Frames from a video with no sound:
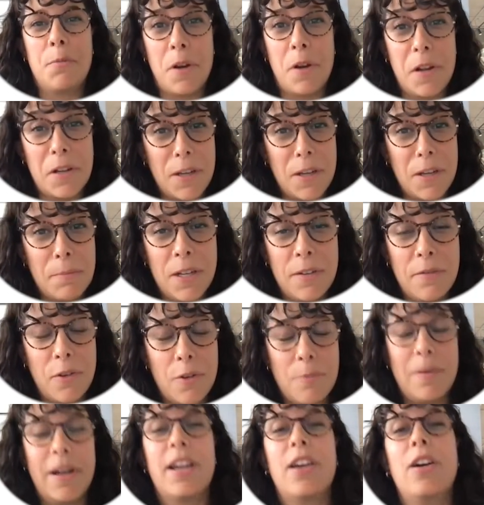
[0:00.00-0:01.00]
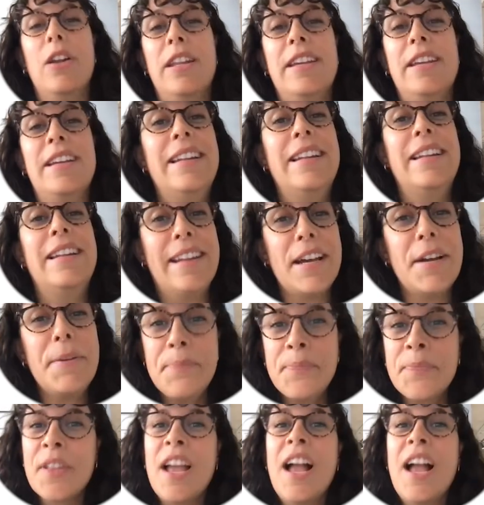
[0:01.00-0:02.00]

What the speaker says: product update for my colleague Lena.